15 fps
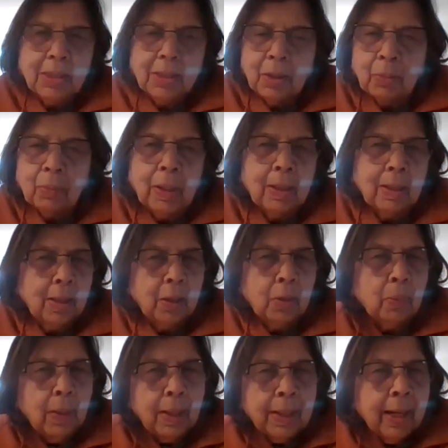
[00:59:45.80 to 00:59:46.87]
either one,
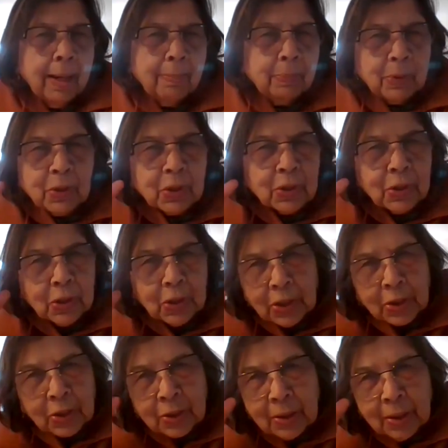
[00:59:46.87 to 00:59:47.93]
like what happens
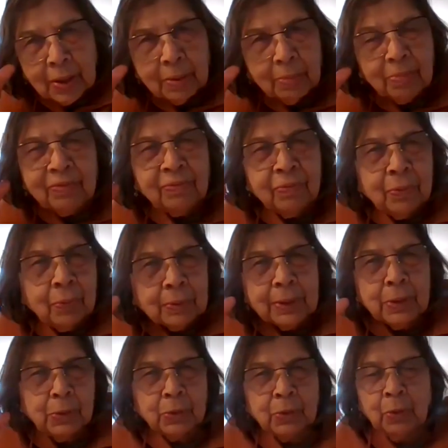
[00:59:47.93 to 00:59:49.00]
just before
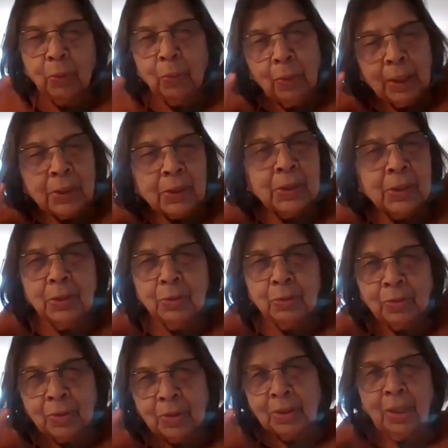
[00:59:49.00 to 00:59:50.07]
that you say, oh, I need
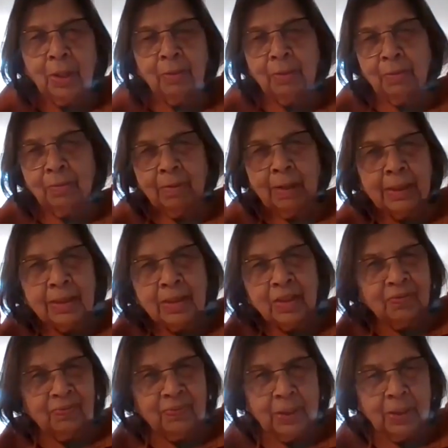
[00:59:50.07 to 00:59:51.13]
to sit down and write
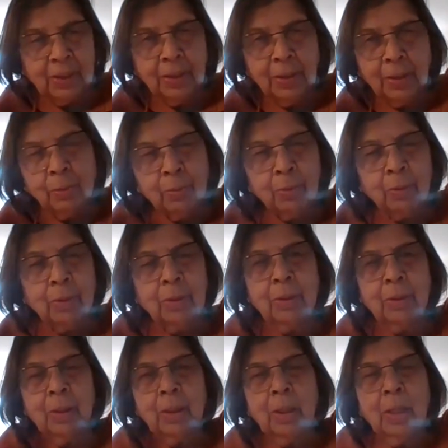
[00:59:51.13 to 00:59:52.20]
this feeling,
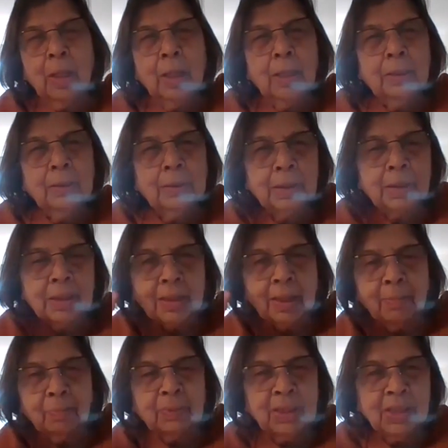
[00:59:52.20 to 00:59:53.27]
or this
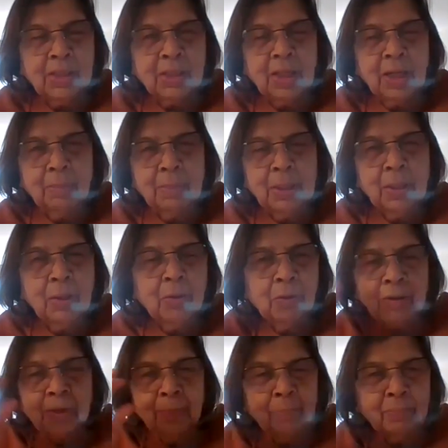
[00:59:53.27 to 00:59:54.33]
something is coming,
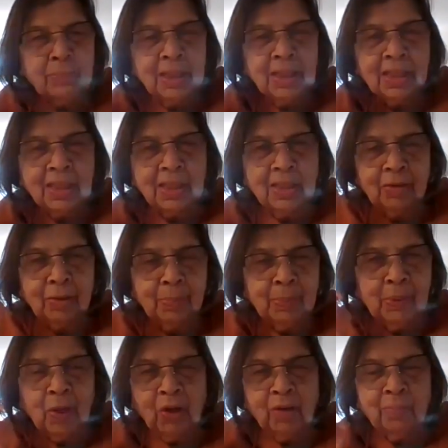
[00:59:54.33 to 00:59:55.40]
or something is
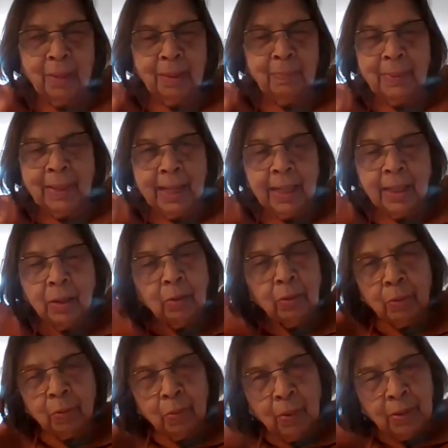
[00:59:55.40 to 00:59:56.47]
dripping out of my pen,
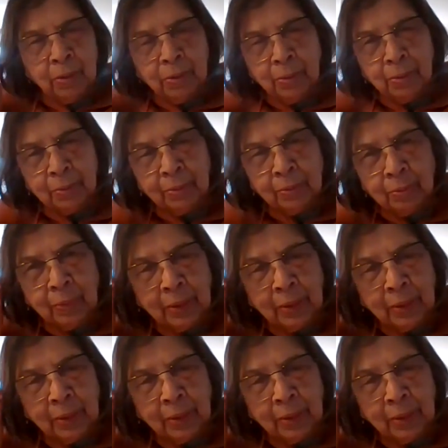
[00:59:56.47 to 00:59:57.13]
or what do you